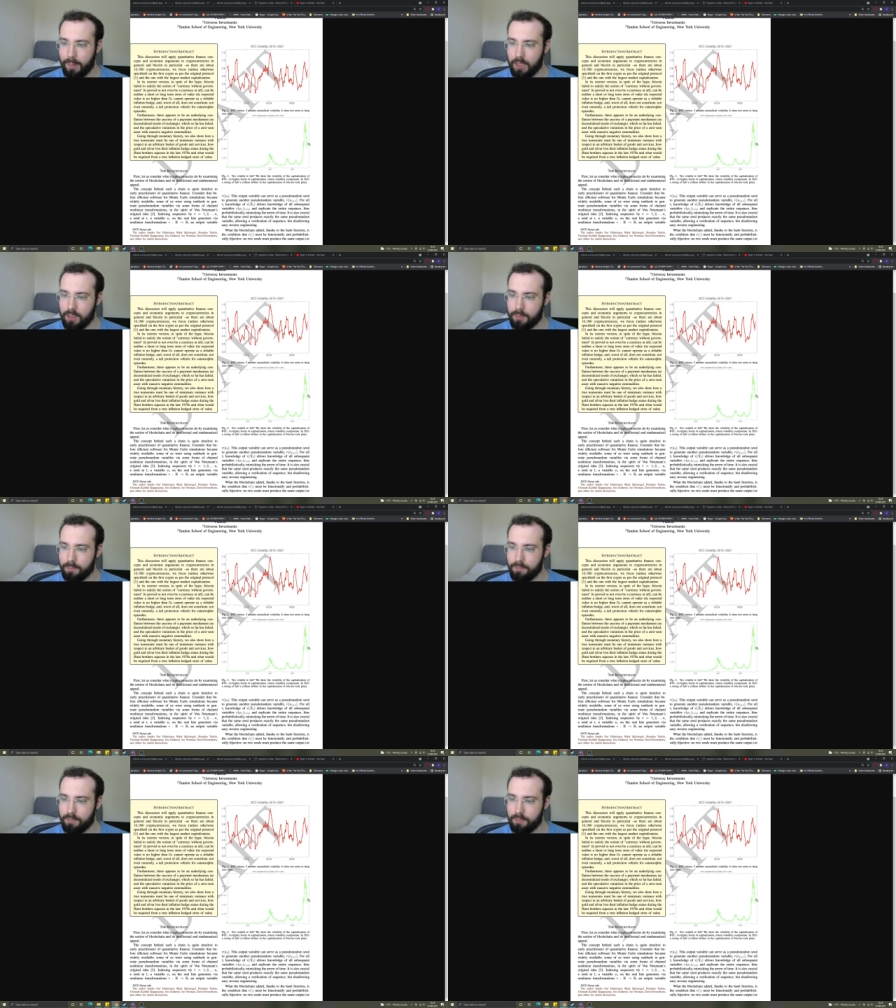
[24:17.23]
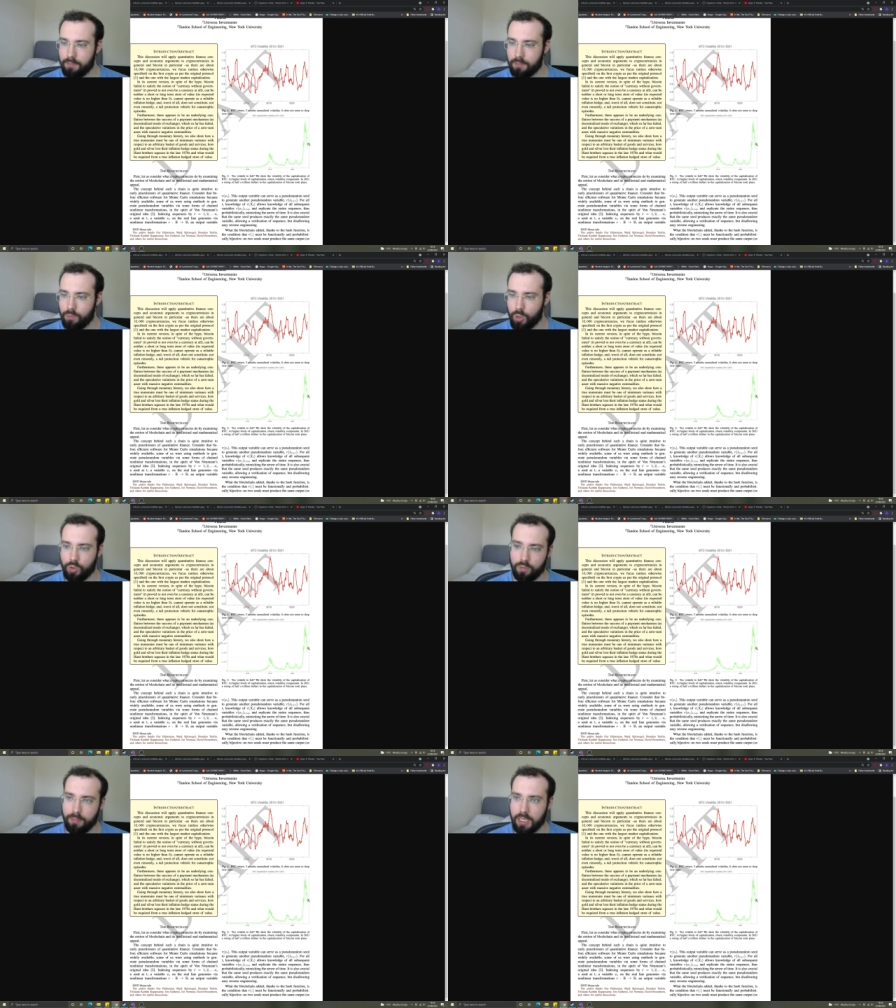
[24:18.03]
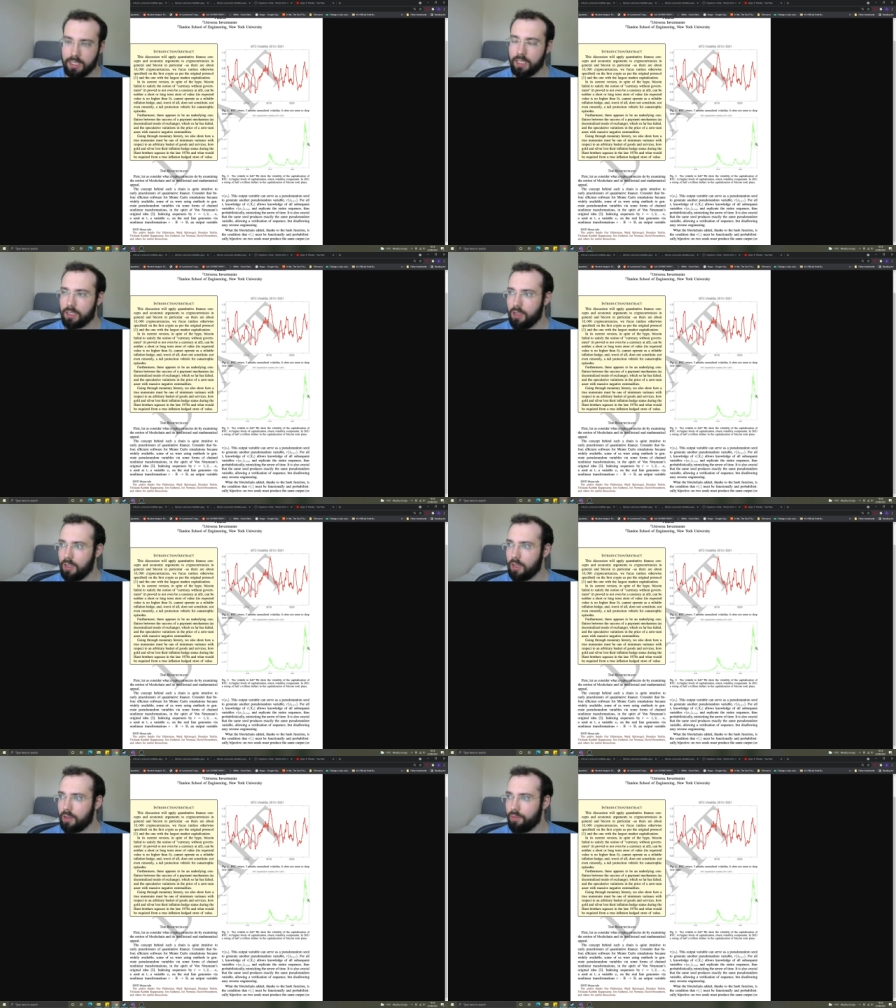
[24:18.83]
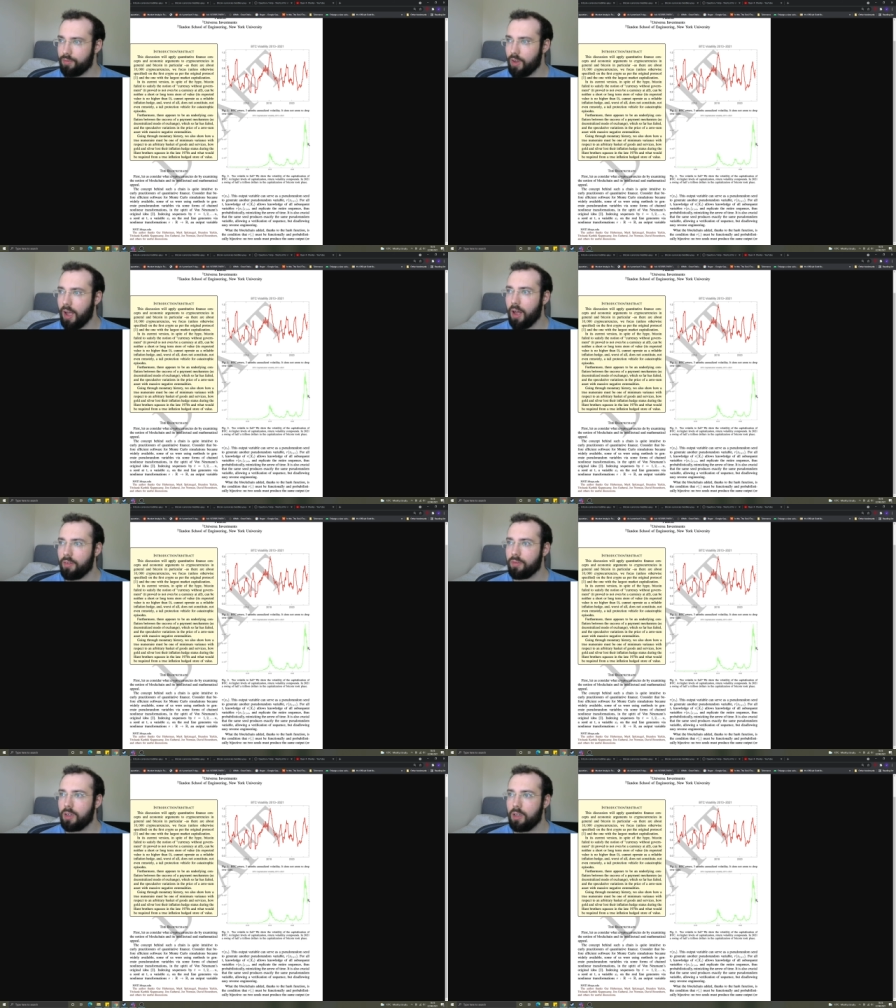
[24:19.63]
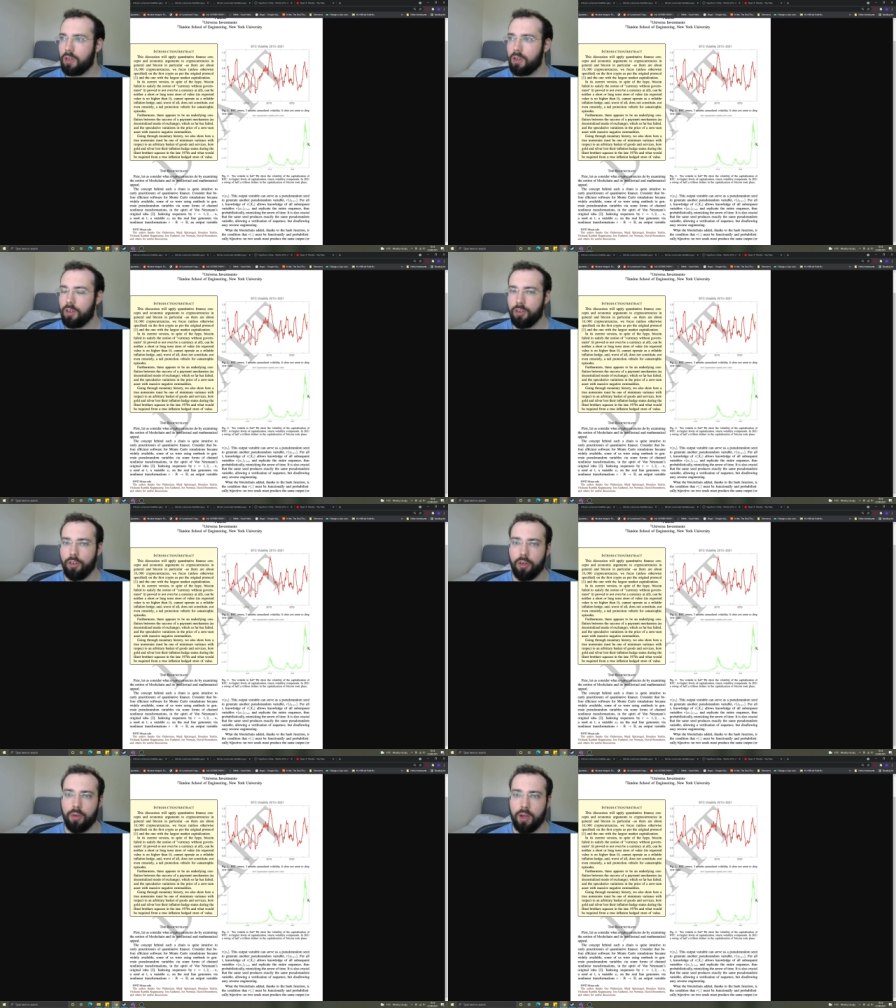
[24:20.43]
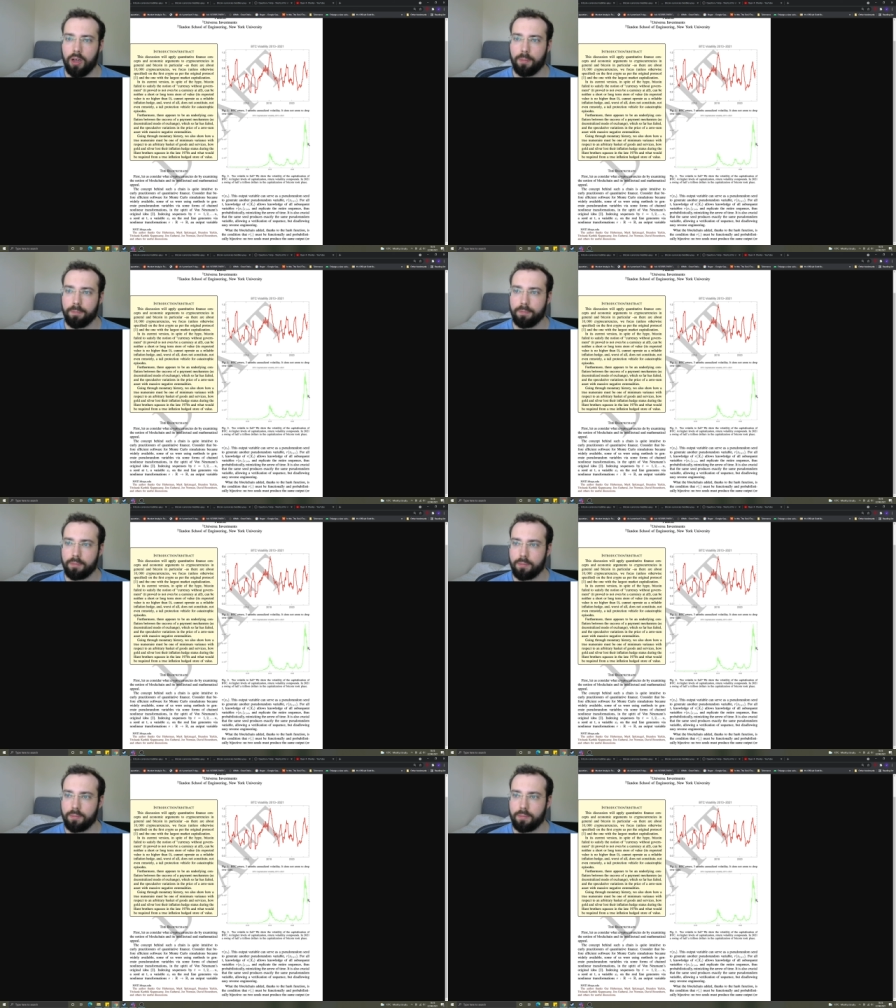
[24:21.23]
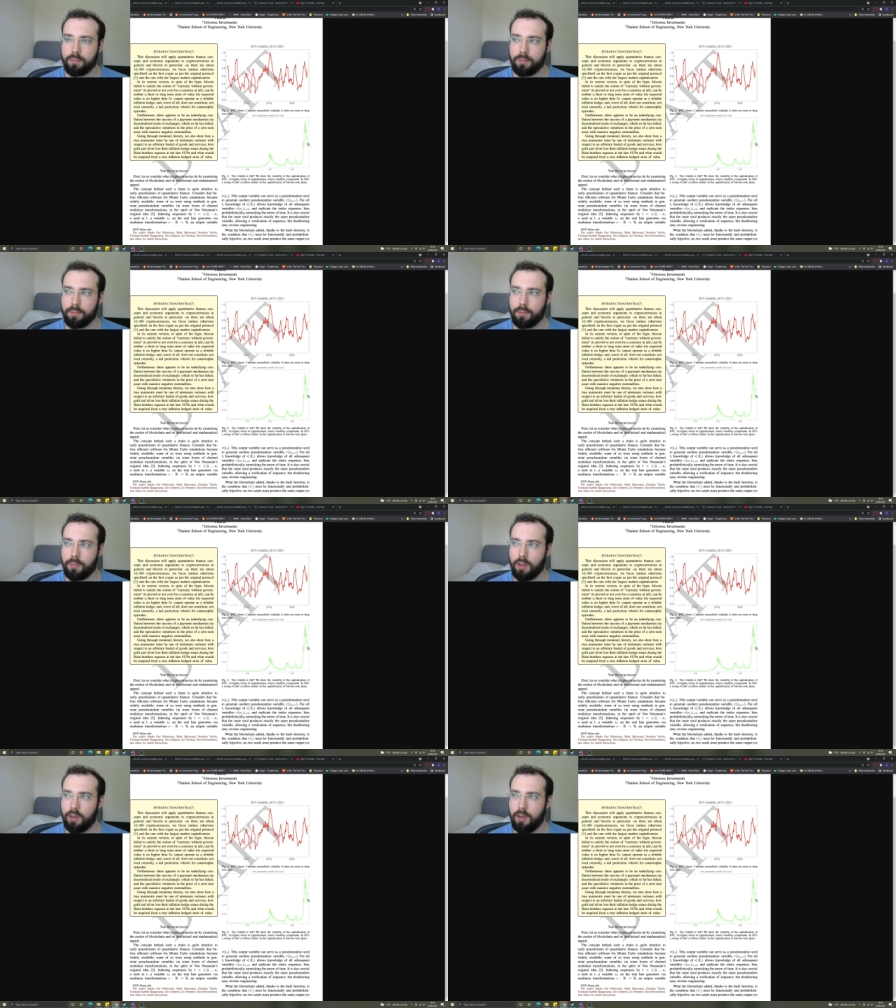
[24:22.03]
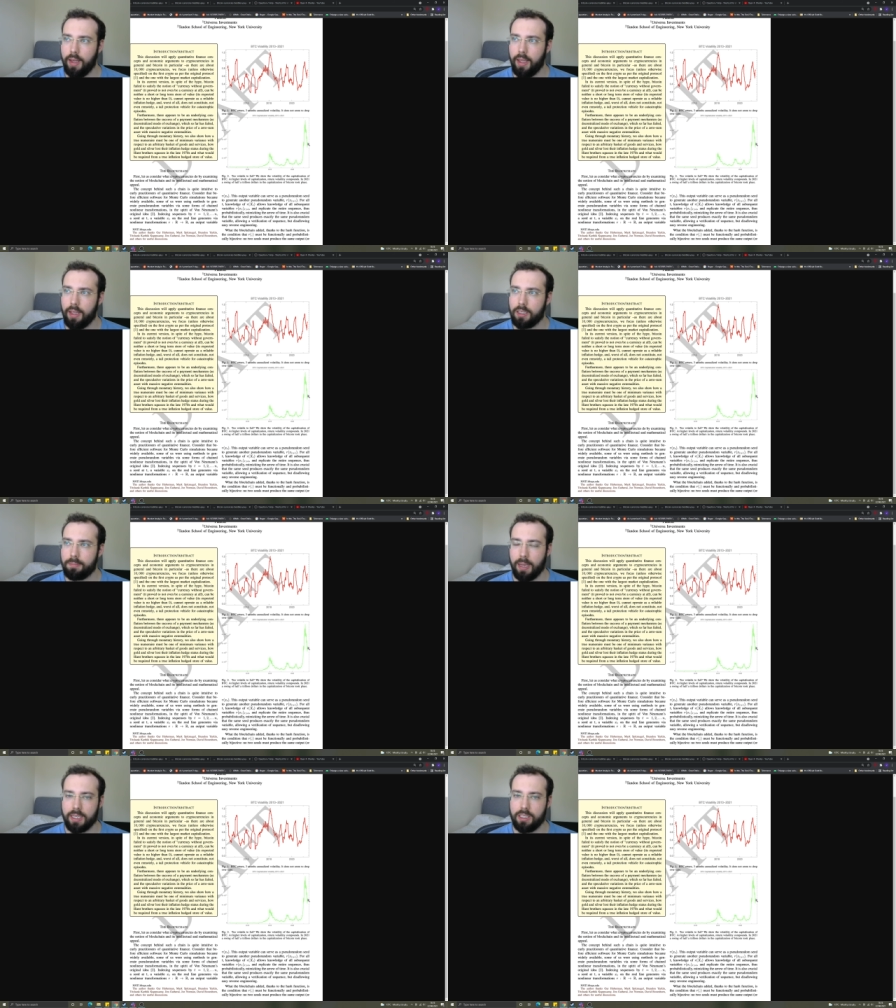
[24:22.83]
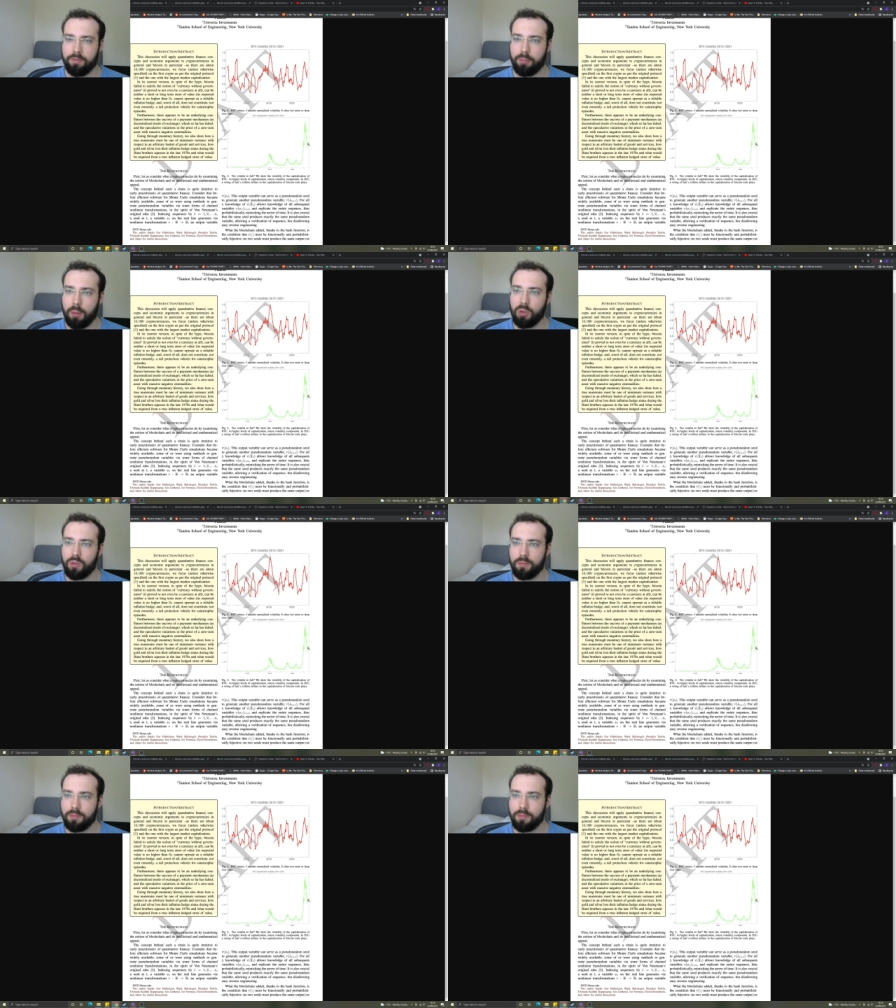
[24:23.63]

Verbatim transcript: um, which would make sense, I think, if you have, you know, um, a speculative bubble.